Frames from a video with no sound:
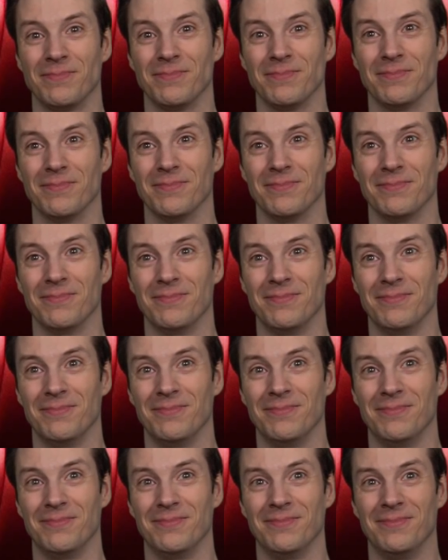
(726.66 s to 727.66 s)

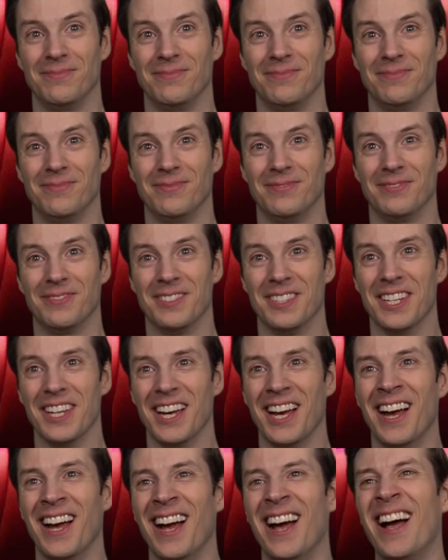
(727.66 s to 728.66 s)

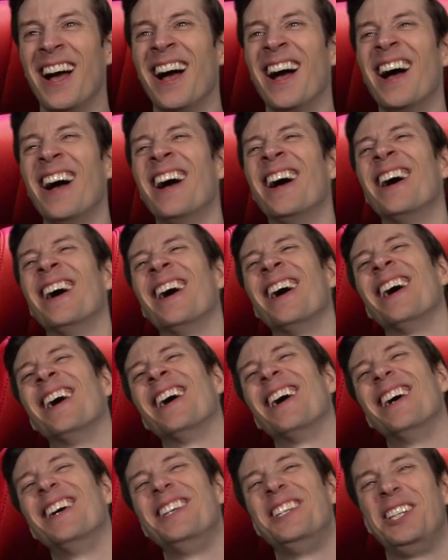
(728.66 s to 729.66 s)
[no speech]